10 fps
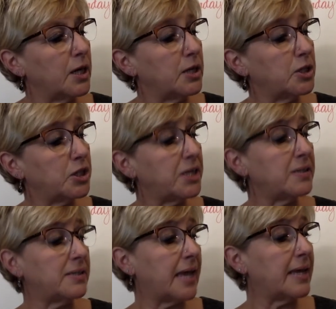
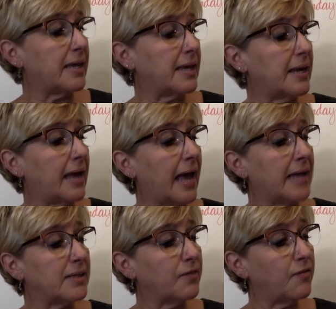She'd take it
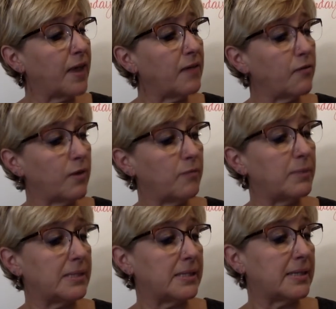as a favor of Mrs.